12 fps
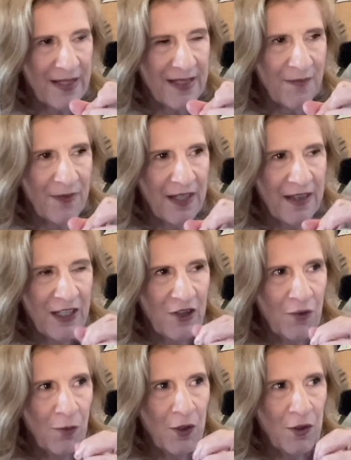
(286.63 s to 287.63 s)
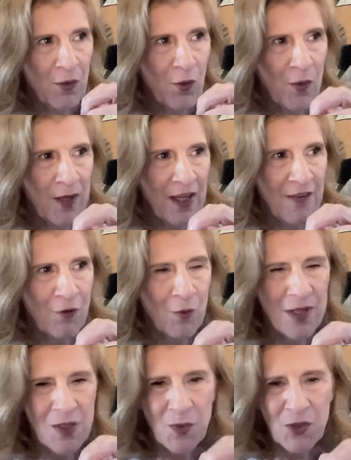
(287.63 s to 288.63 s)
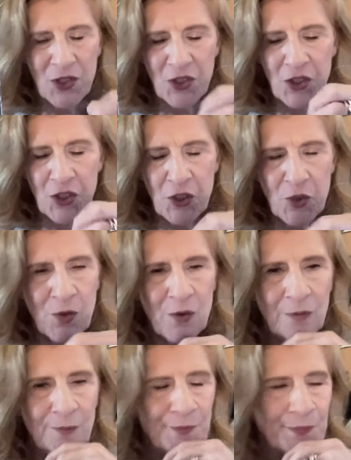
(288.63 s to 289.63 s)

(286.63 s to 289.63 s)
something that you want to have always wanted to do,